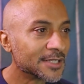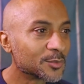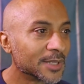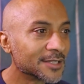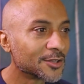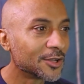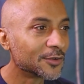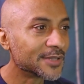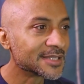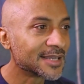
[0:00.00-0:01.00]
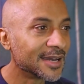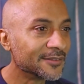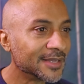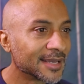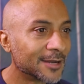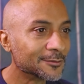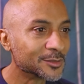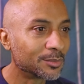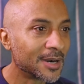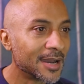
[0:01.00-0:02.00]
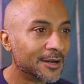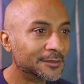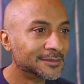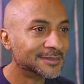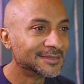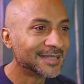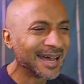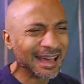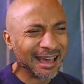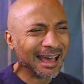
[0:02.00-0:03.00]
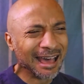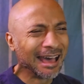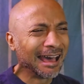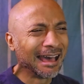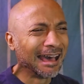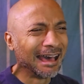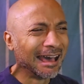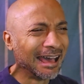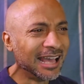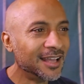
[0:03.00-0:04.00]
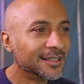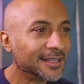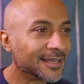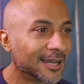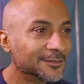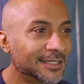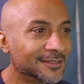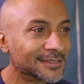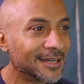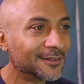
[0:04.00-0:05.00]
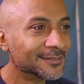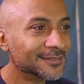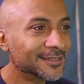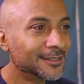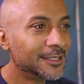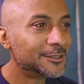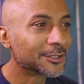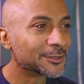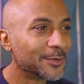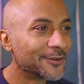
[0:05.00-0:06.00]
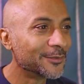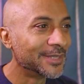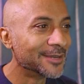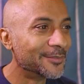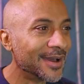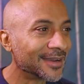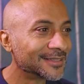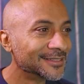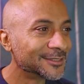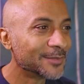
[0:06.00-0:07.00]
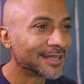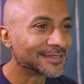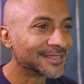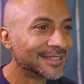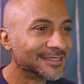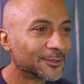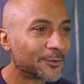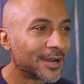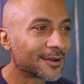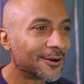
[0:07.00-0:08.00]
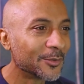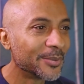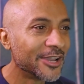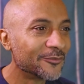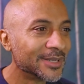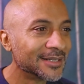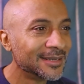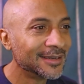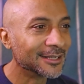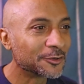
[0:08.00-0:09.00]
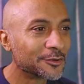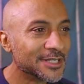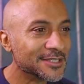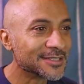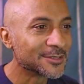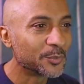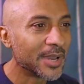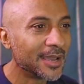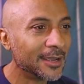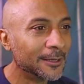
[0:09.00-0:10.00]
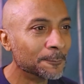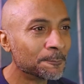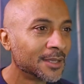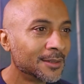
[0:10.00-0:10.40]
It splats all over the side of the accountant's brow. "Ah!" The accountant yells out. He jerks away from the impact, smacks his head into the rock-hard pavement, and cringes in pain.